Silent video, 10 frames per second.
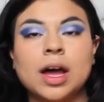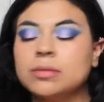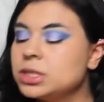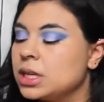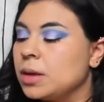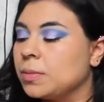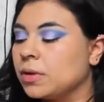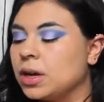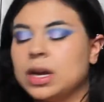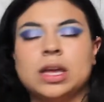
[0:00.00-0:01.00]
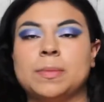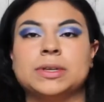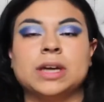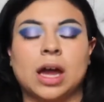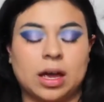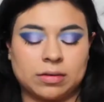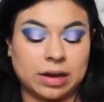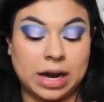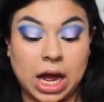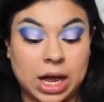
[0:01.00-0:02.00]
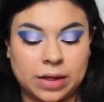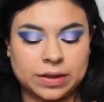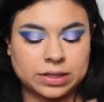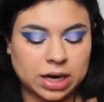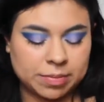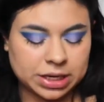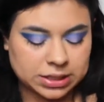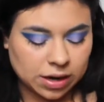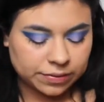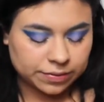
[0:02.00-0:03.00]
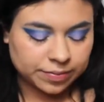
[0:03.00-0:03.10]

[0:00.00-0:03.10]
I'm just gonna keep an eye on the time myself.